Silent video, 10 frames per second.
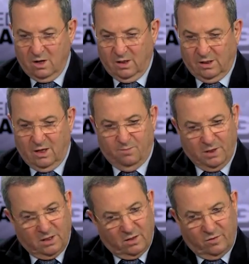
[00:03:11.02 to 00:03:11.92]
in
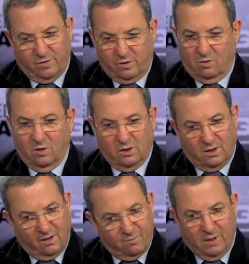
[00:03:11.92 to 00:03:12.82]
keeping its
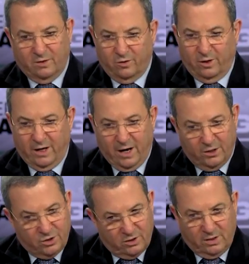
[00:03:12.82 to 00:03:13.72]
quality military
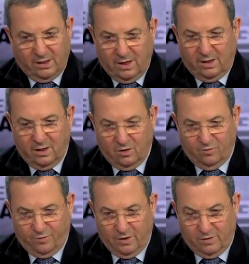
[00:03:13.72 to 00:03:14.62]
age and taking care
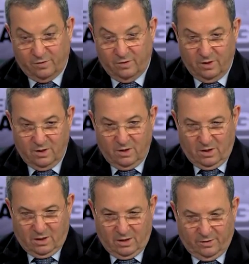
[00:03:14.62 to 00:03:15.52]
of its
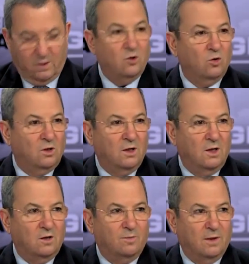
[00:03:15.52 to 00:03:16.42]
uh, security
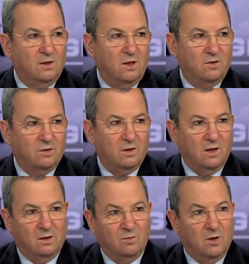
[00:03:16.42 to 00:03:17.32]
needs, but this
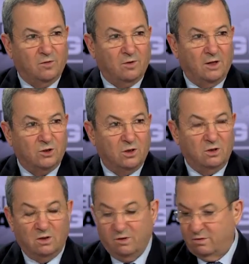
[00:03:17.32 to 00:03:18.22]

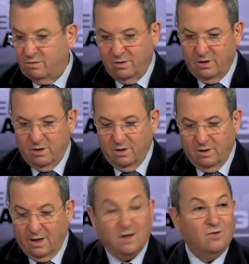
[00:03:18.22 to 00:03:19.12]
administration is
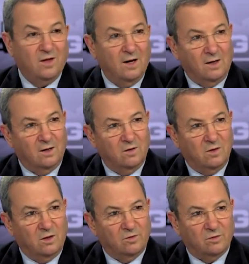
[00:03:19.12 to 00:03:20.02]
excelling in
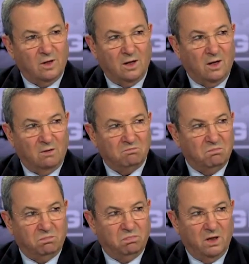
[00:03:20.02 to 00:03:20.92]
this, uh,
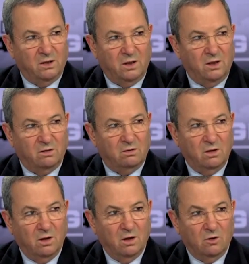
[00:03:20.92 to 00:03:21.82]
and it
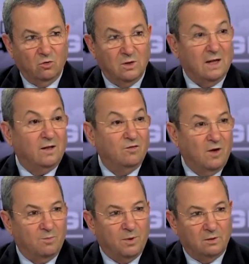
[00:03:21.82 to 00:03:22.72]
could not have
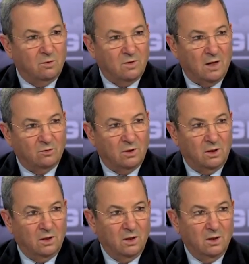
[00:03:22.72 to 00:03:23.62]
happened without
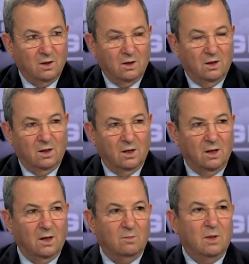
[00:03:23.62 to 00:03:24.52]
the
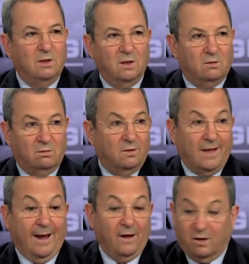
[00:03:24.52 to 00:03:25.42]
immediate,
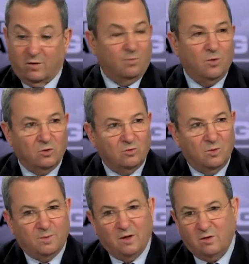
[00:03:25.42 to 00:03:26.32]
direct support of the
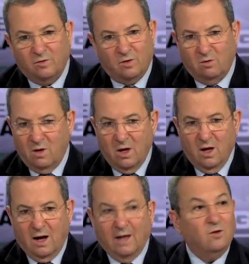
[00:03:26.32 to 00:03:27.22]
president. So
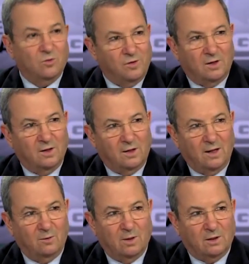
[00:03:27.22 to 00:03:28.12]
I don't think that
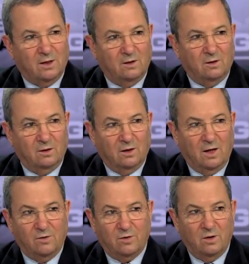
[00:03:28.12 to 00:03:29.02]
anyone can
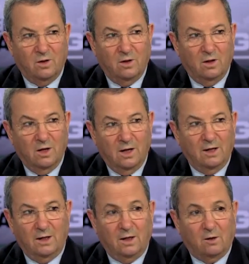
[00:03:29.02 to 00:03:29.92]
raise
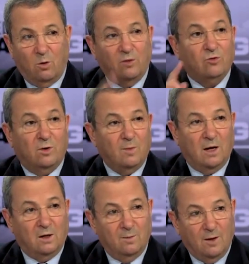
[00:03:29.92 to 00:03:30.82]
any question
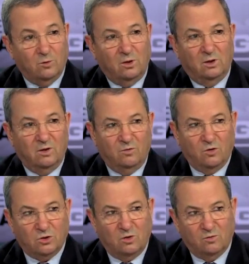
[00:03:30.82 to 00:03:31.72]
mark about the
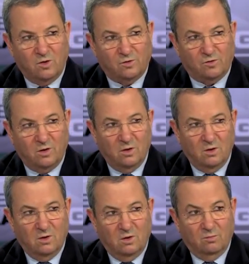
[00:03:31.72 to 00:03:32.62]
devotion of this
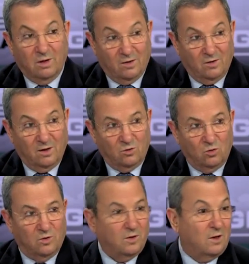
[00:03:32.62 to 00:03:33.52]
president to
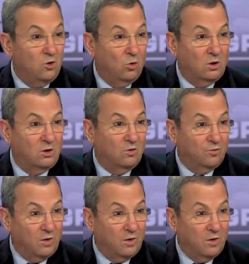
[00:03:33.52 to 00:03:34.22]
the security of